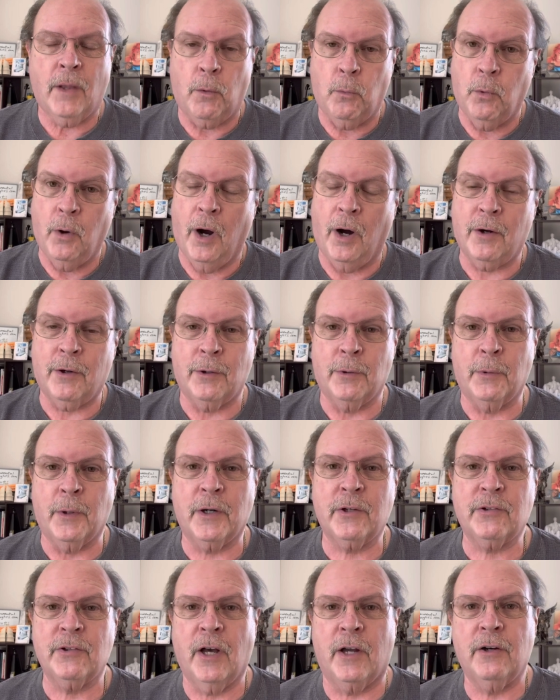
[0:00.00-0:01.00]
Welcome to
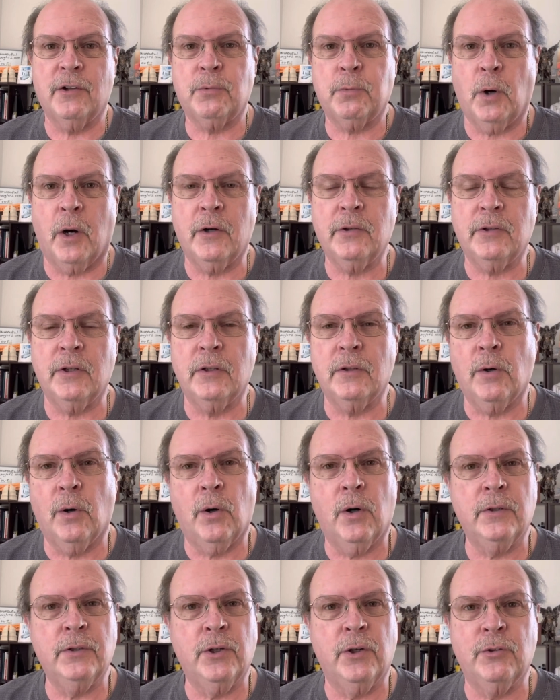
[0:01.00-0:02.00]
Rick Snider's Washington
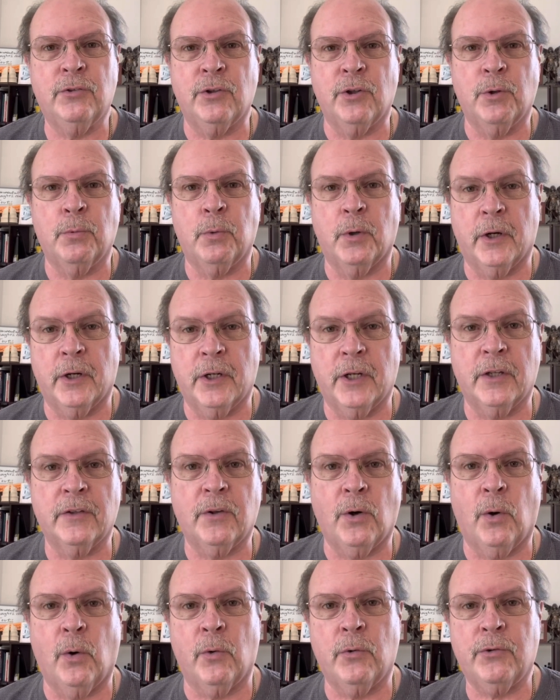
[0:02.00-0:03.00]
on YouTube where you get
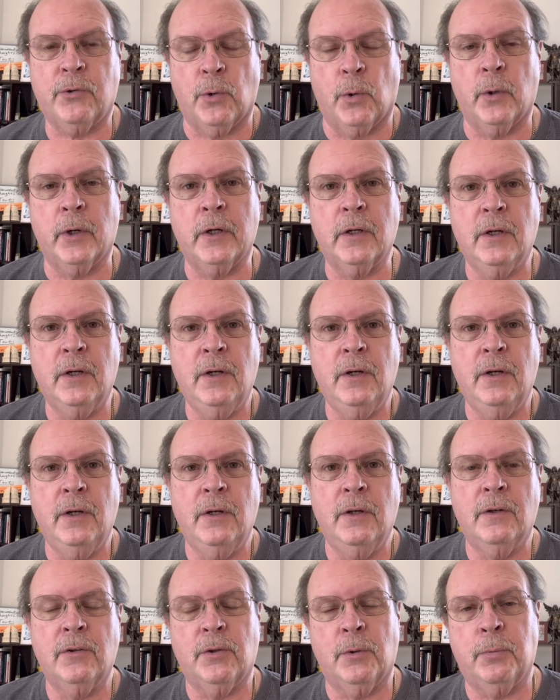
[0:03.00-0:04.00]
the whole story.
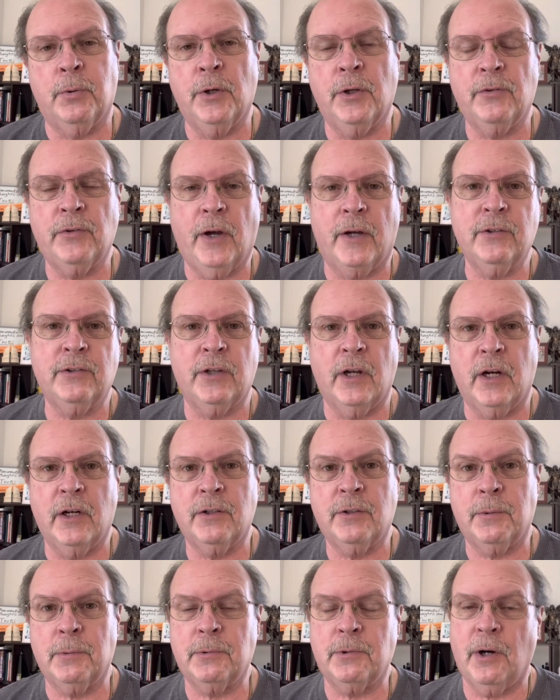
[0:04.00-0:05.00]
So please like, share,
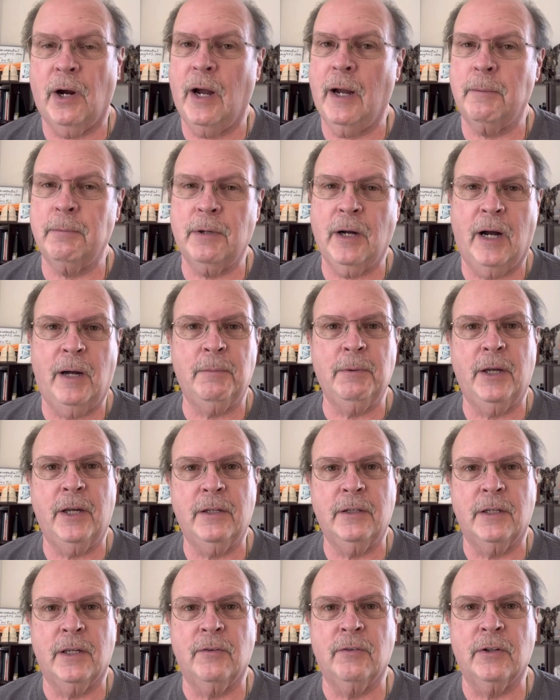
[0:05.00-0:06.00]
subscribe,
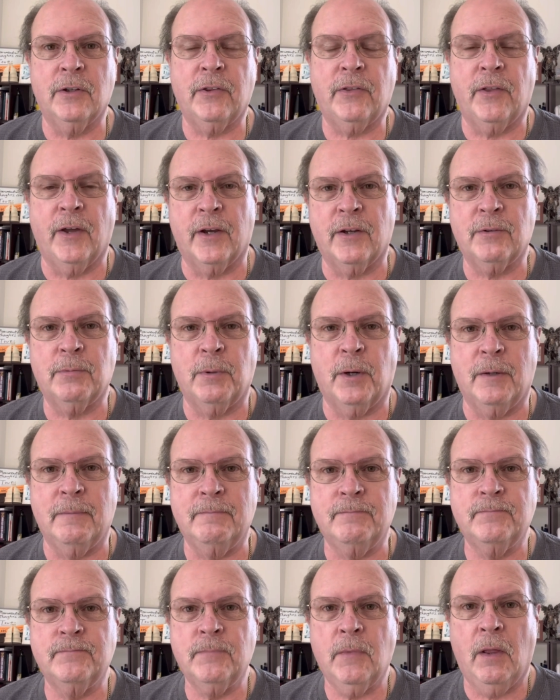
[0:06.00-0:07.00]
comment, and you hit the thanks
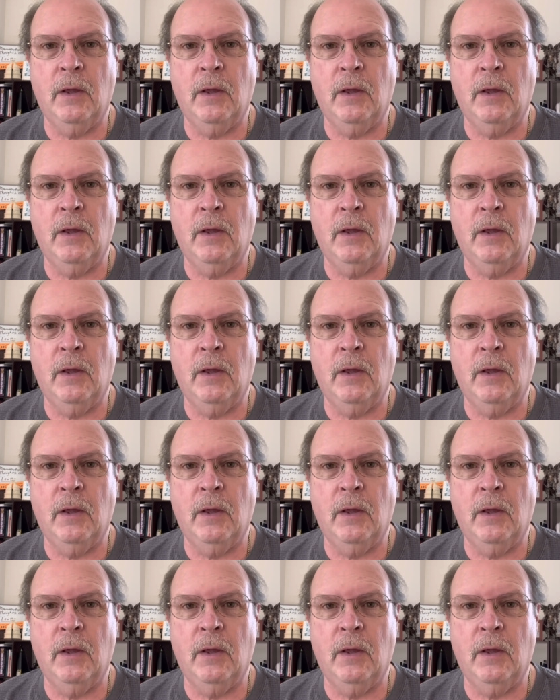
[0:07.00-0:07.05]
button.